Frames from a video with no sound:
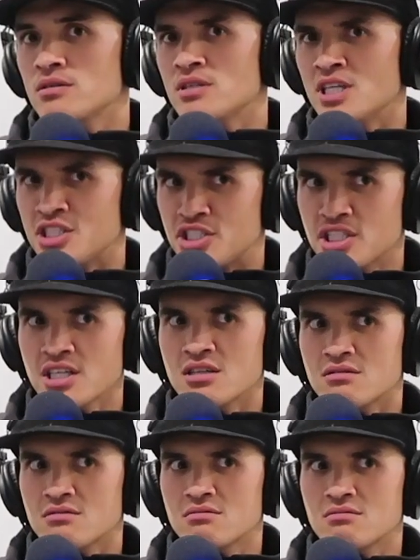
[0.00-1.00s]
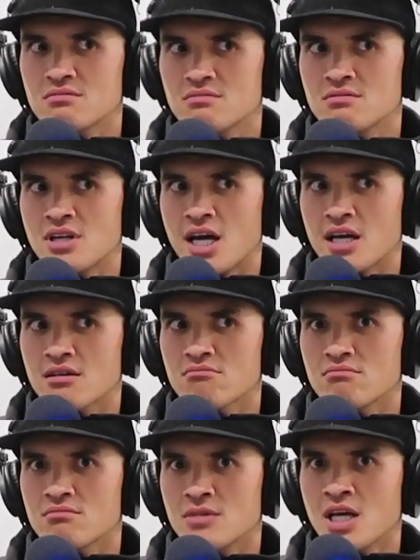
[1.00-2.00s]
legit,
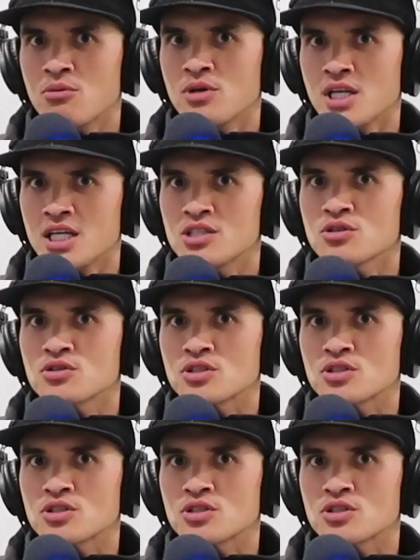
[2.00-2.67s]
we need your